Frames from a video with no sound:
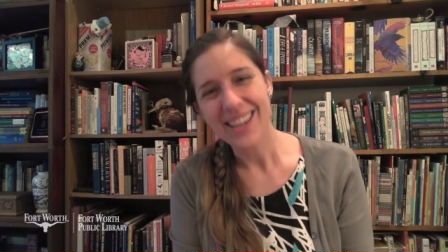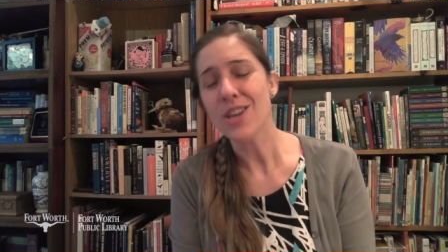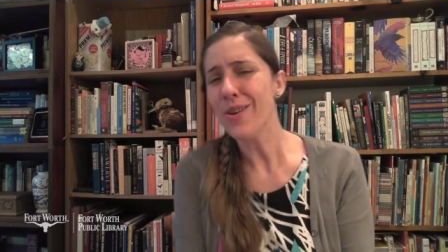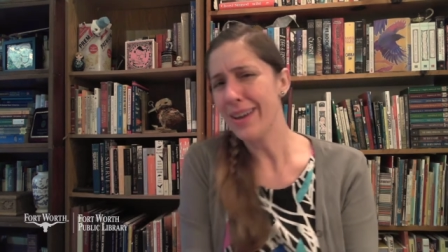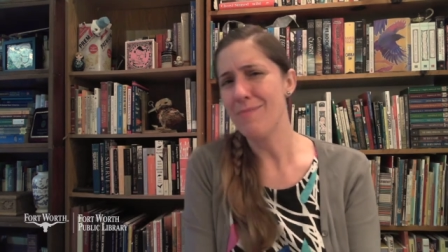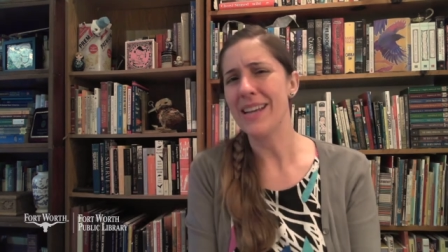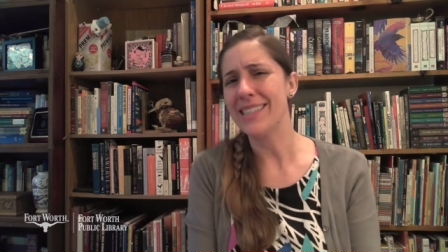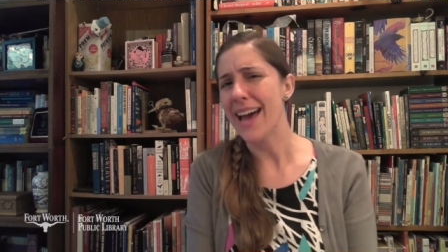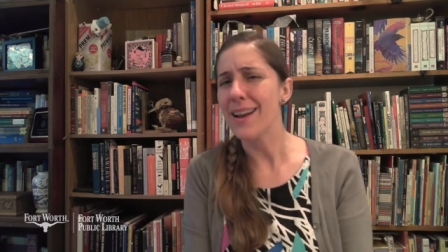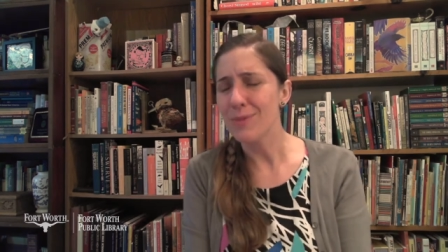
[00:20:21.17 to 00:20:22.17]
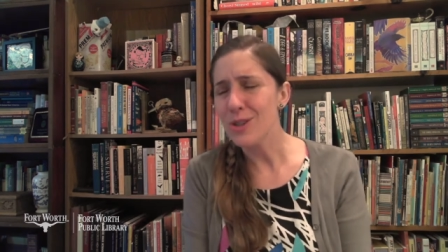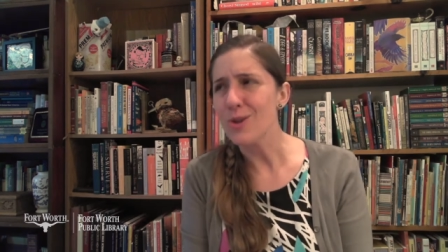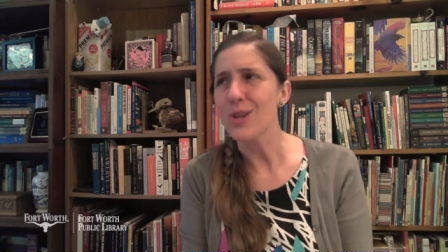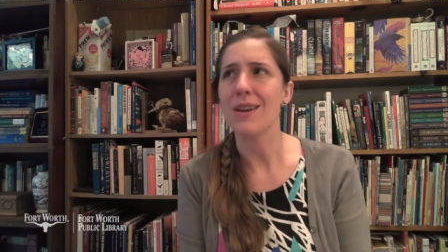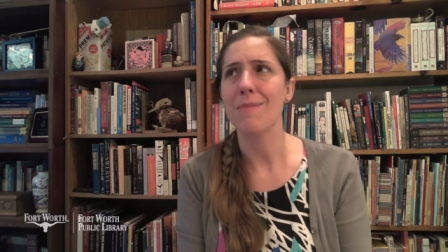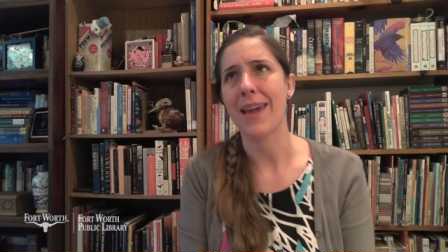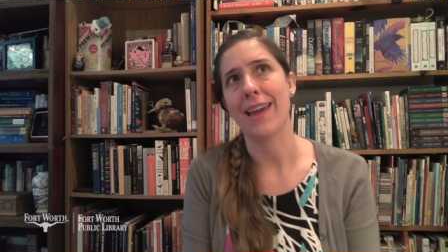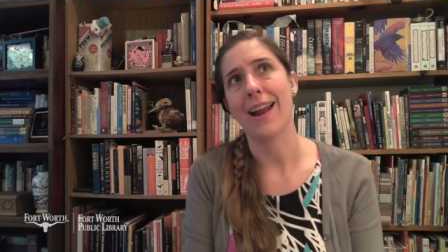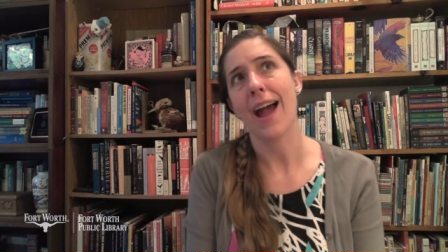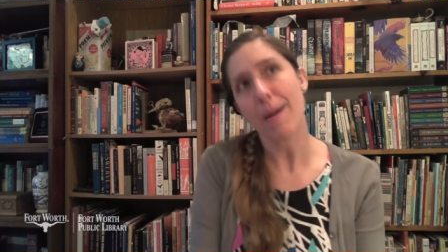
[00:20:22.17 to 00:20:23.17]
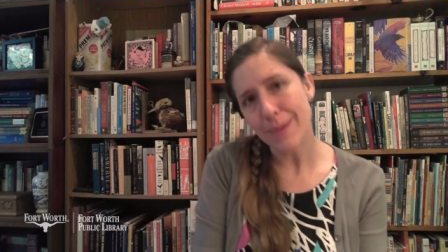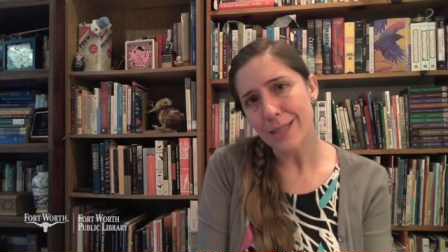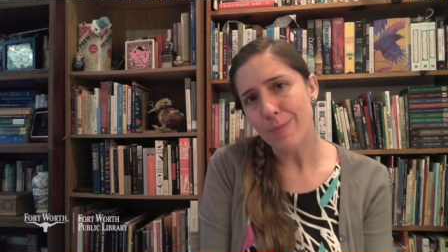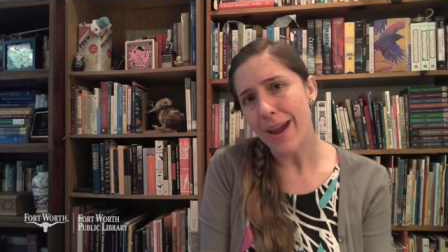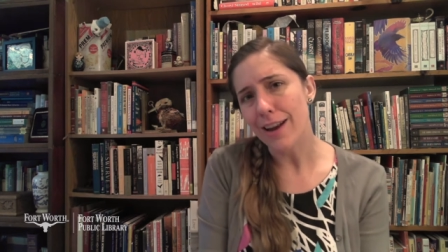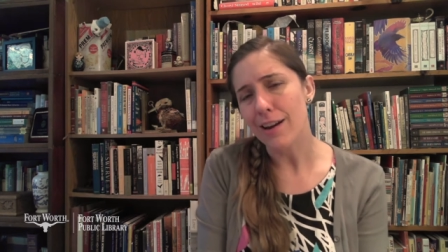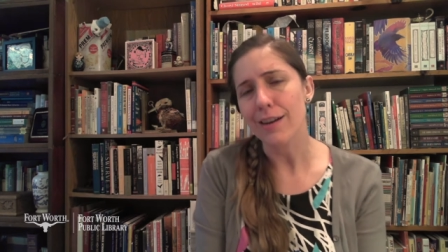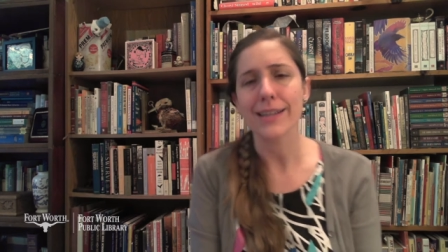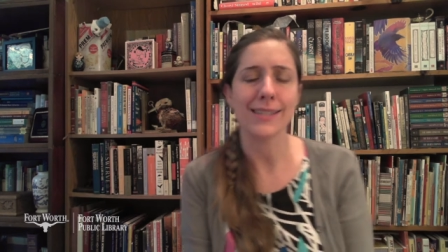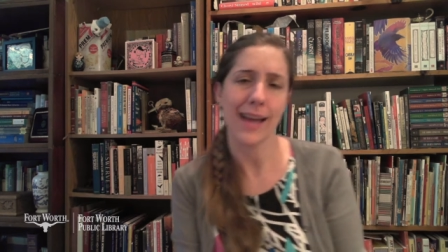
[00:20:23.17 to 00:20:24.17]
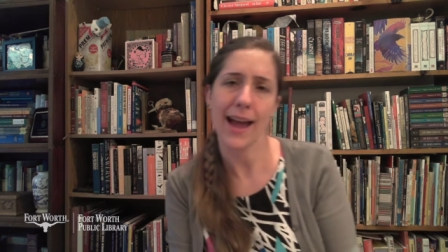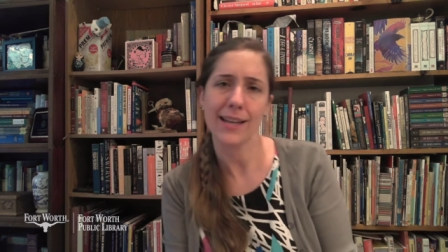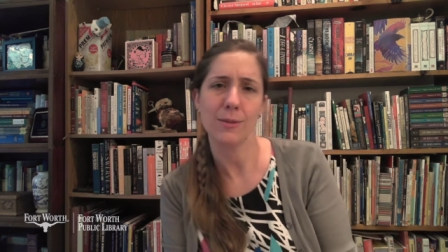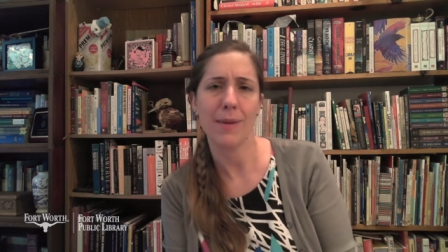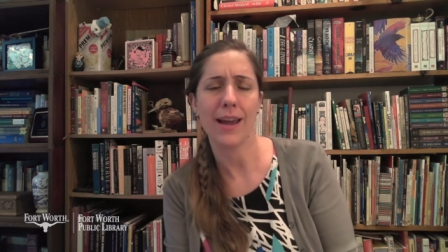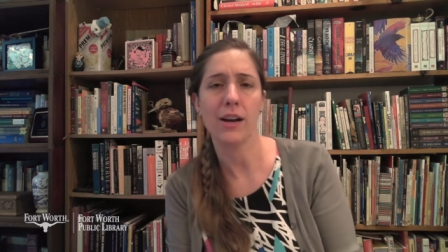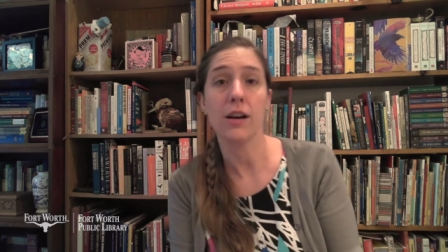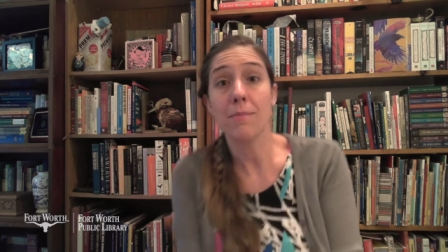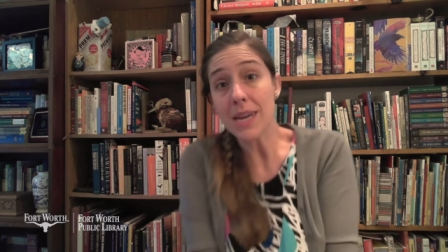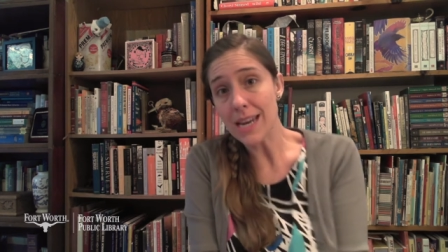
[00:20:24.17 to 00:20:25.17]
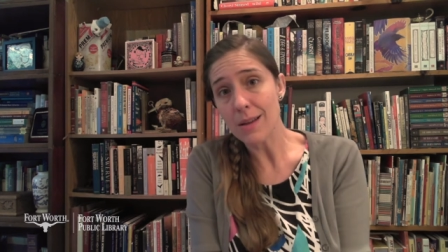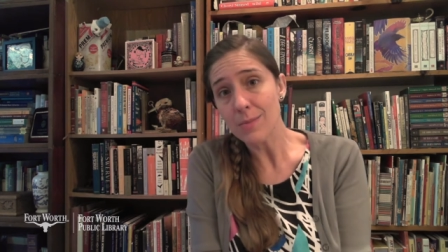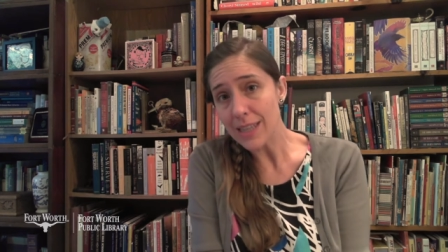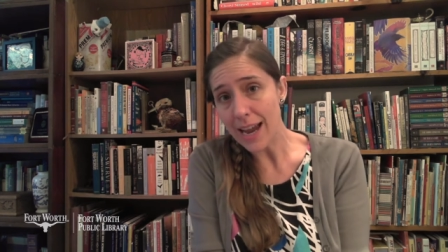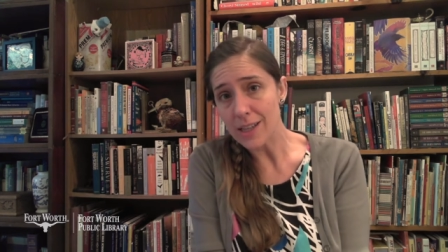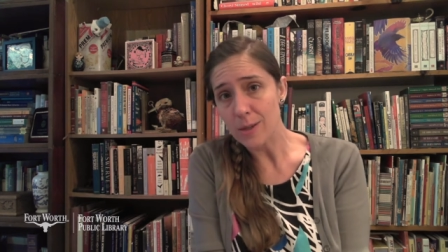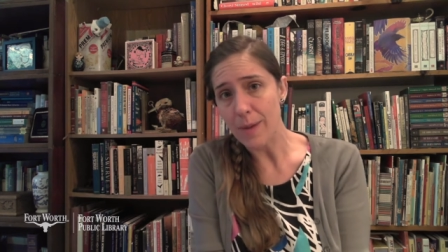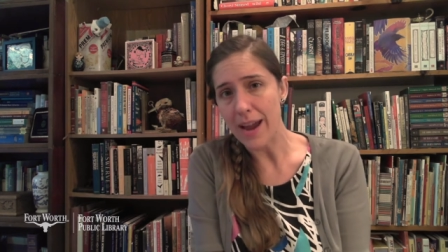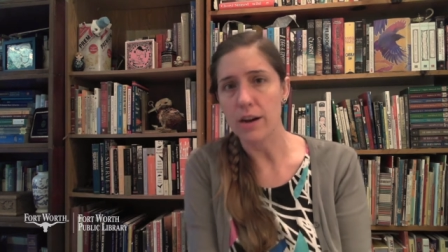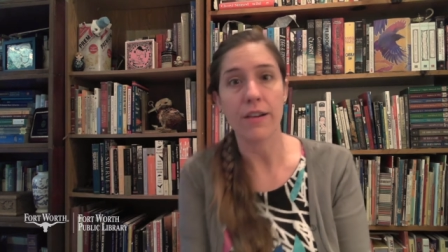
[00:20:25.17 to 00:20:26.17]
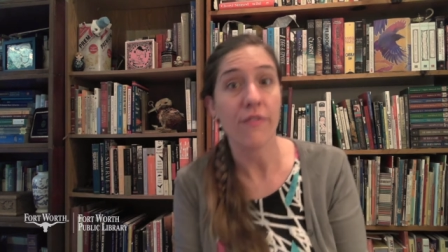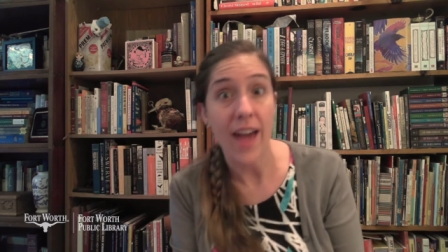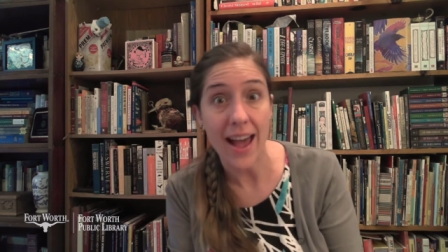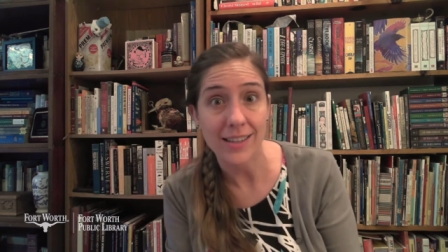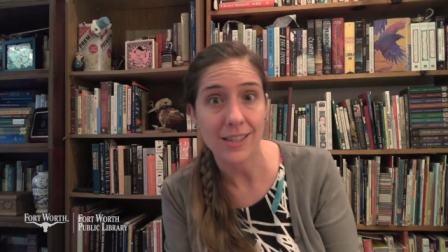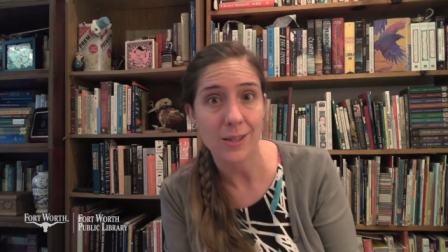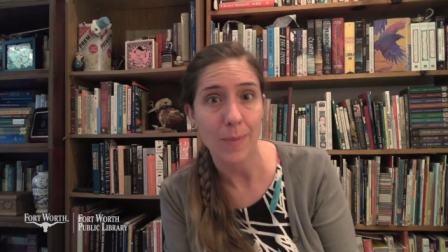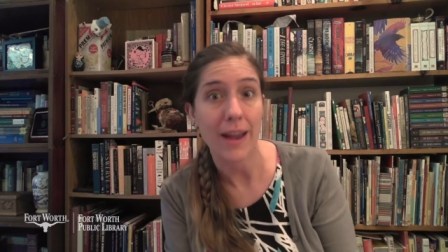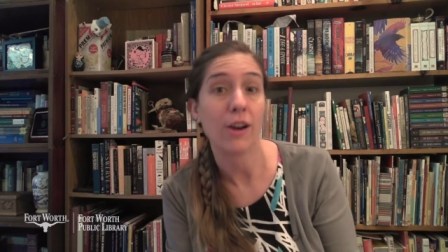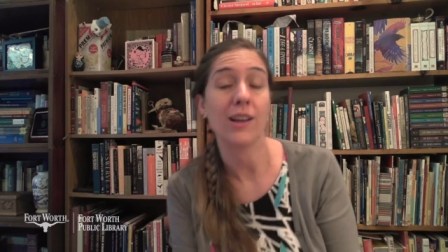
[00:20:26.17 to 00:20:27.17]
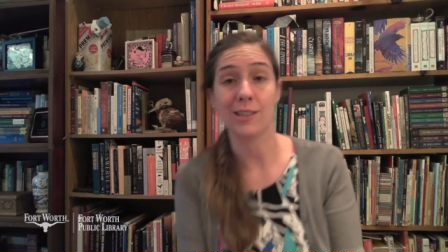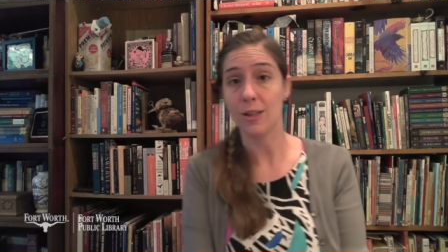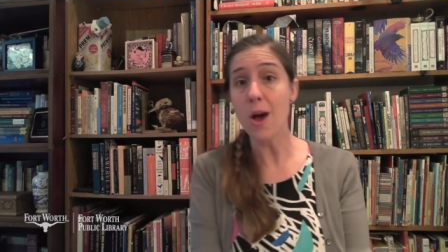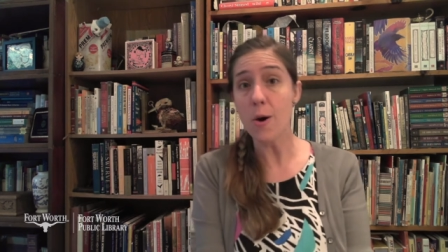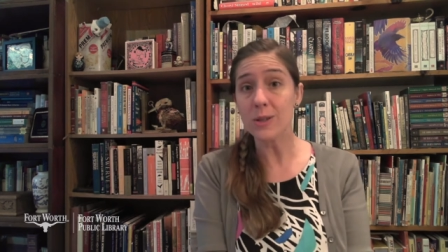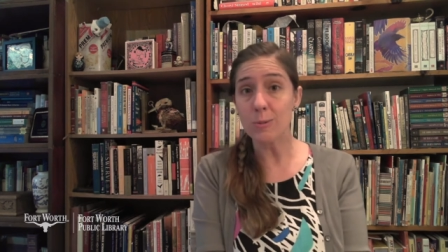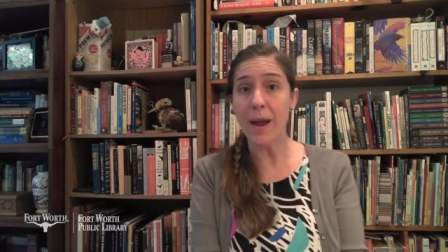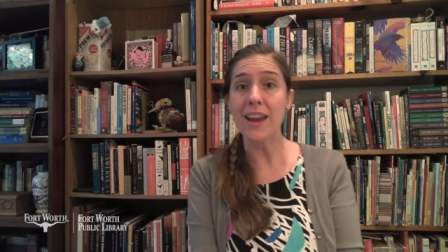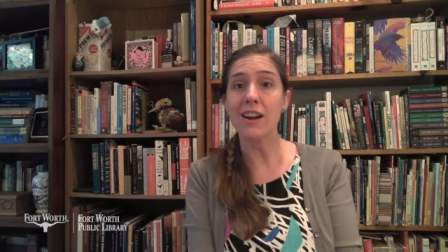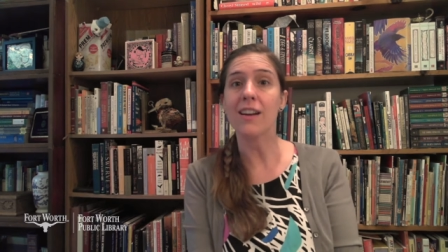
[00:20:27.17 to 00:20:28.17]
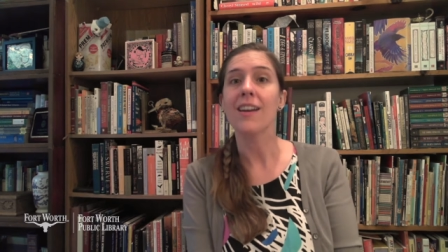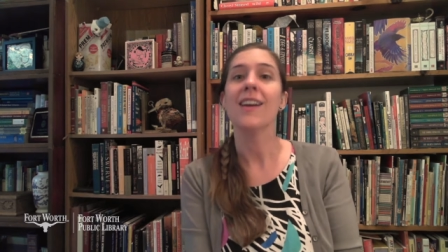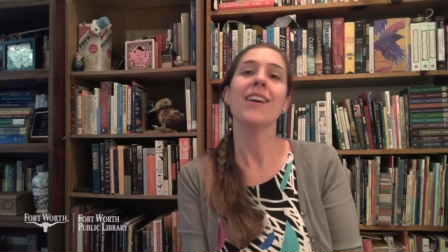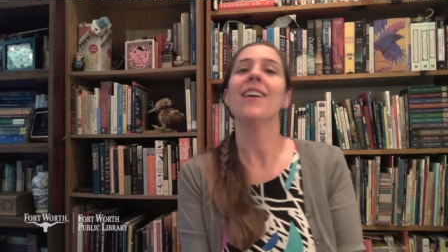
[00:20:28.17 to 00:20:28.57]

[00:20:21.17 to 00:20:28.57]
You can mix that up too. You can make it a happy spider, a sad spider, a medium sized spider, a fast spider, a slow spider.